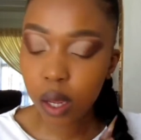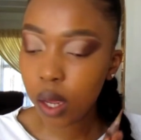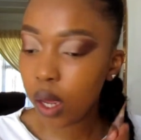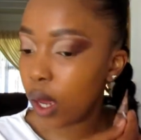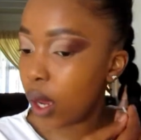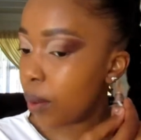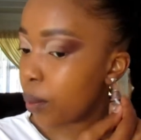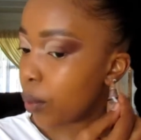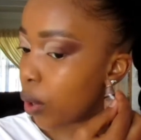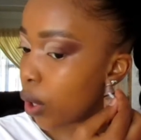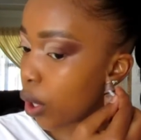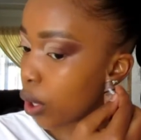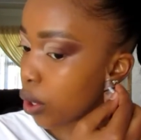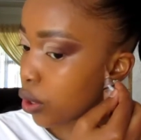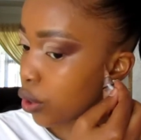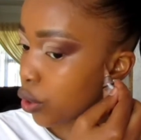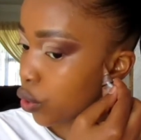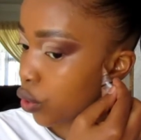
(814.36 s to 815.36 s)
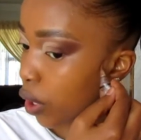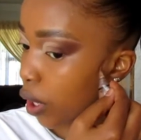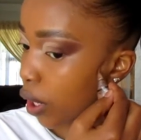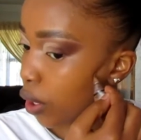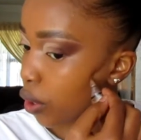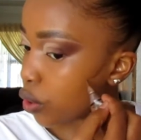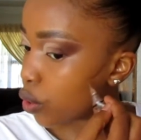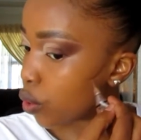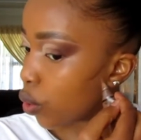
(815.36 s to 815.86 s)
I'm not
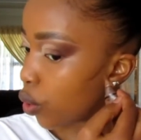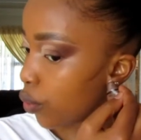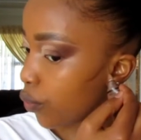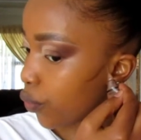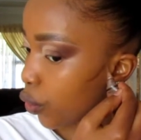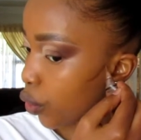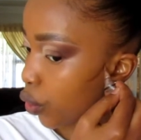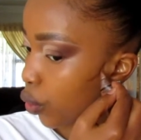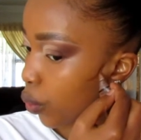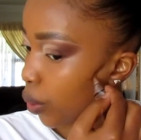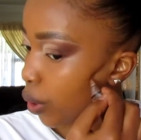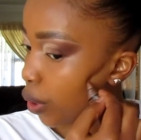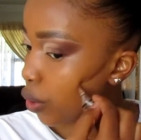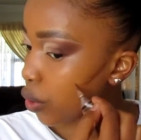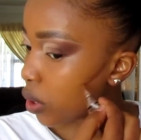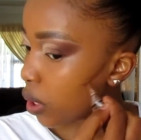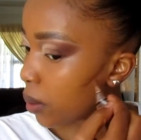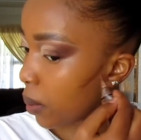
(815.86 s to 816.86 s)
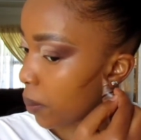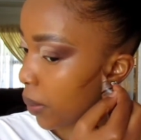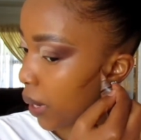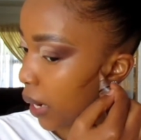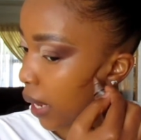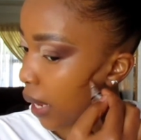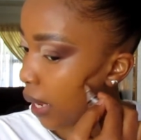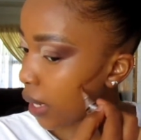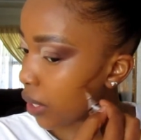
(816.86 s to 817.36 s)
trying to overdo it, so I'm
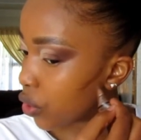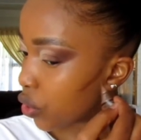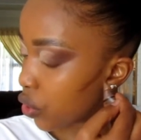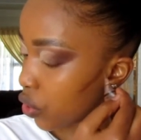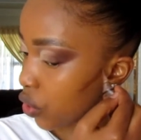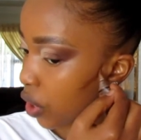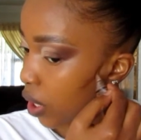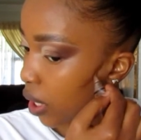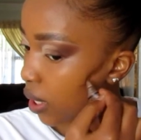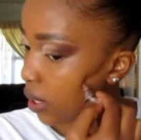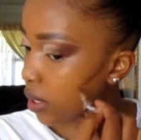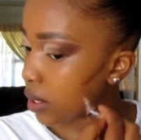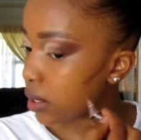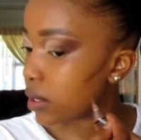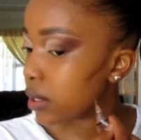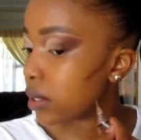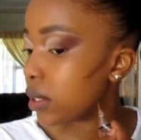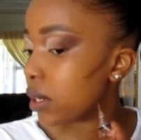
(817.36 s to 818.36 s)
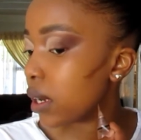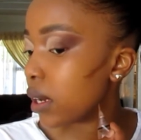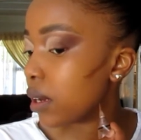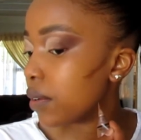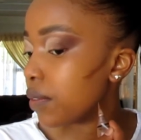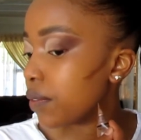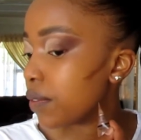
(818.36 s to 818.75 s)
applying just enough